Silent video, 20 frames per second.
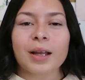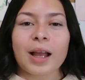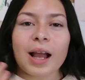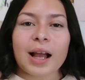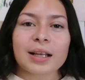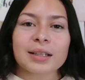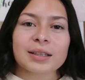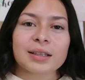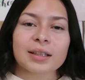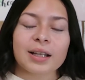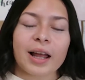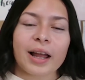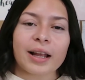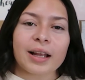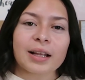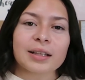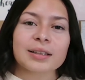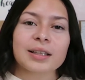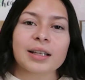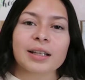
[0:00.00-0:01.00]
has
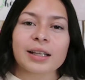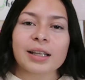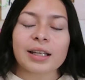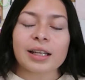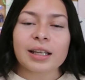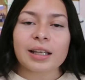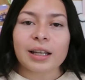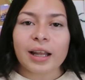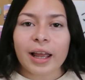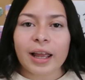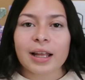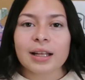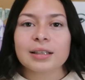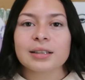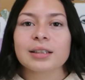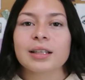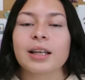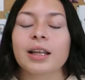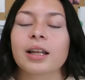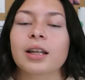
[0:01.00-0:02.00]
lights, LED
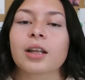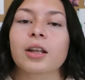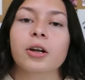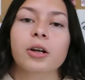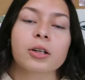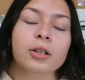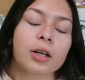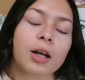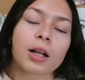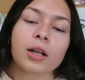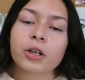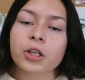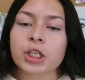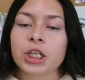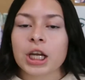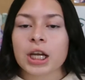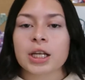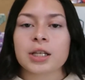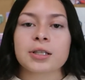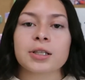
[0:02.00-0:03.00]
lights, and they're color
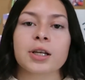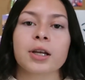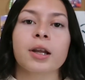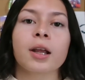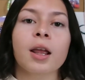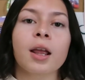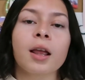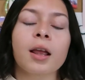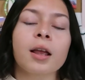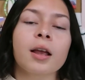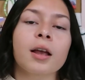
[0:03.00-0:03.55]
changing.